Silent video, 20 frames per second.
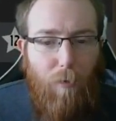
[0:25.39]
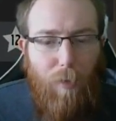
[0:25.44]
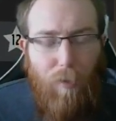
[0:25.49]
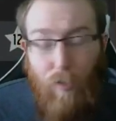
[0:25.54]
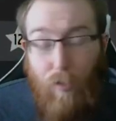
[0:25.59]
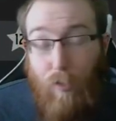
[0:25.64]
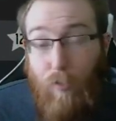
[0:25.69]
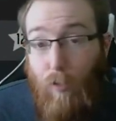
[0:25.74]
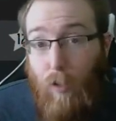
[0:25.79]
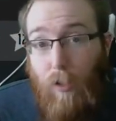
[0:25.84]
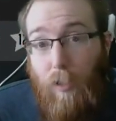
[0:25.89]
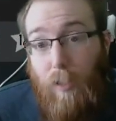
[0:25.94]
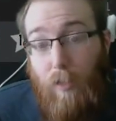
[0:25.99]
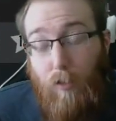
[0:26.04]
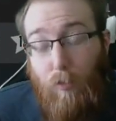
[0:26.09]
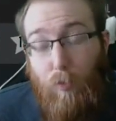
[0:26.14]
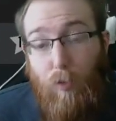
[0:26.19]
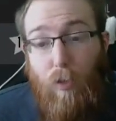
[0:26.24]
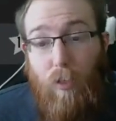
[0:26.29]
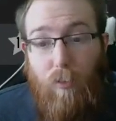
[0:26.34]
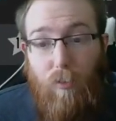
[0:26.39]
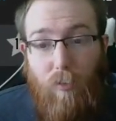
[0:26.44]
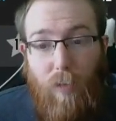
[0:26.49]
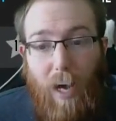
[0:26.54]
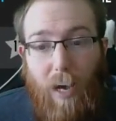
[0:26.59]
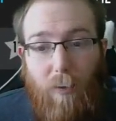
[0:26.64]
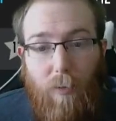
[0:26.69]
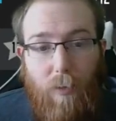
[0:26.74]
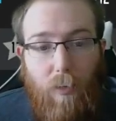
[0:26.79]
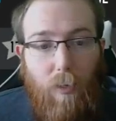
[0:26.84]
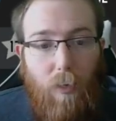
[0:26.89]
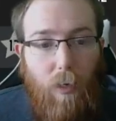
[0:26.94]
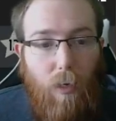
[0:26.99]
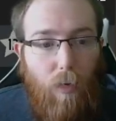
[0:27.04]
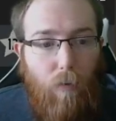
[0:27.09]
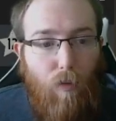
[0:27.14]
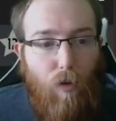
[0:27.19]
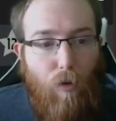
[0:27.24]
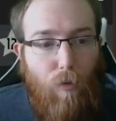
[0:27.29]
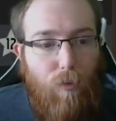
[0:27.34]
He's, he's pretty solid
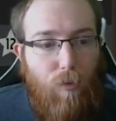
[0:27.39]
for a